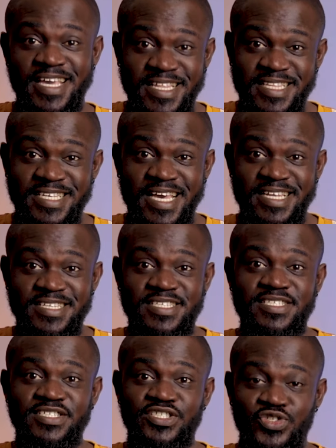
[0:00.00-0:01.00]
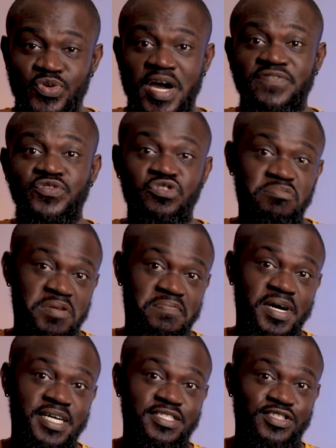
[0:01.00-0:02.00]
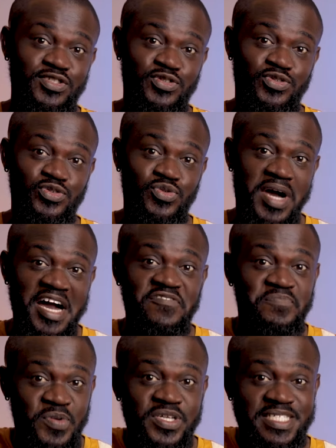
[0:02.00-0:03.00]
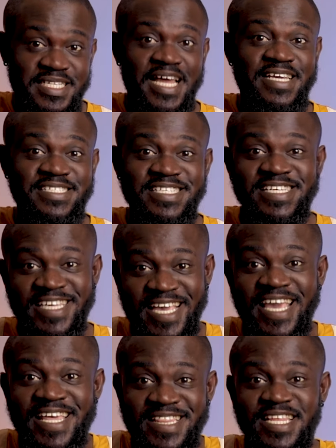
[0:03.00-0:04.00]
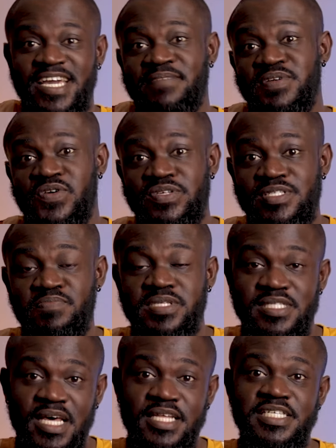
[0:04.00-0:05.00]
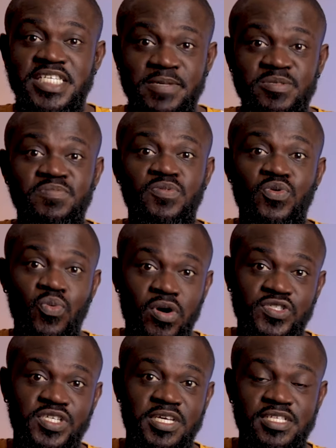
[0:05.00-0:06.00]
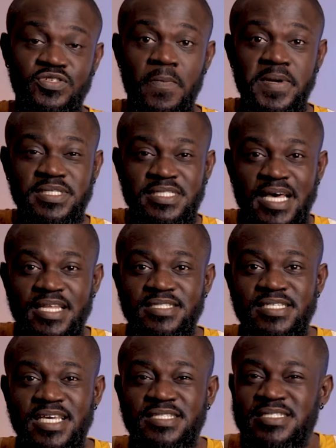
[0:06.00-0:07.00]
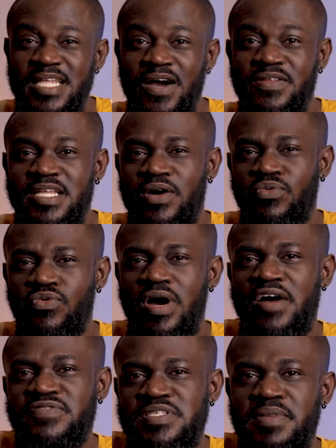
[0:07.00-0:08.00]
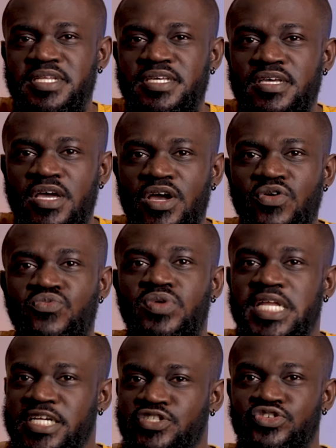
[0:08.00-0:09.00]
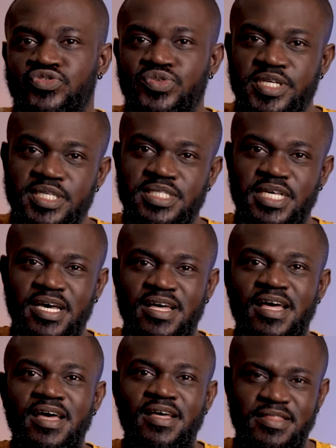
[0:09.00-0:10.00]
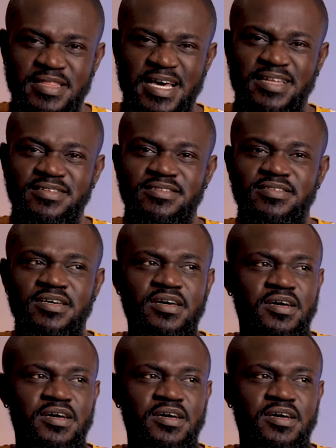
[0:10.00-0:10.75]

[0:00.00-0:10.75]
In the end, you have to remember to have personality in there, because personality keeps people watching. It's your personality and style that will have somebody relate to you easier than